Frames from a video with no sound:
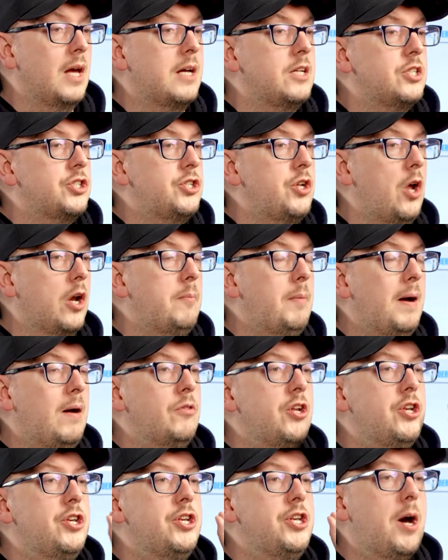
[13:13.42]
It's not
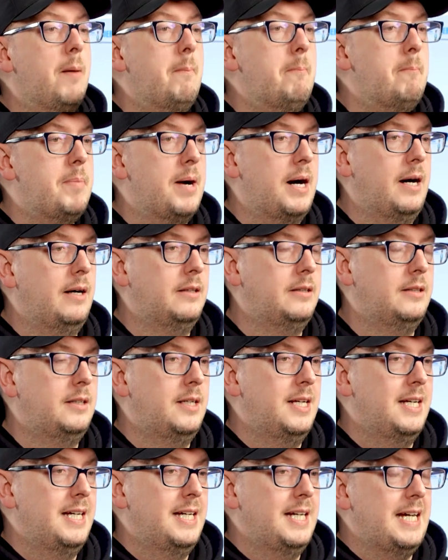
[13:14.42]
about the number.
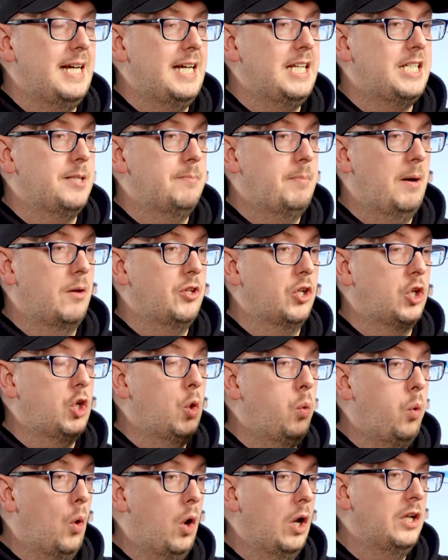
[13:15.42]
It's about the
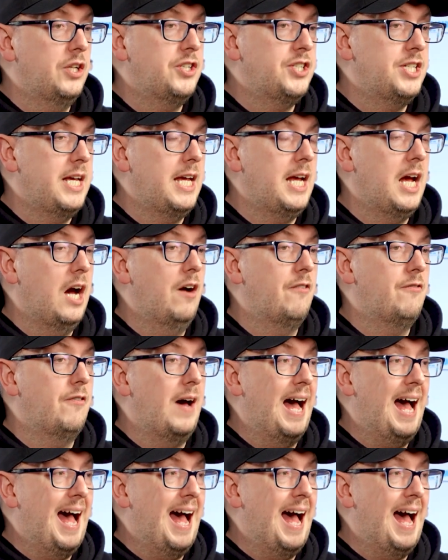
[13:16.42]
quality of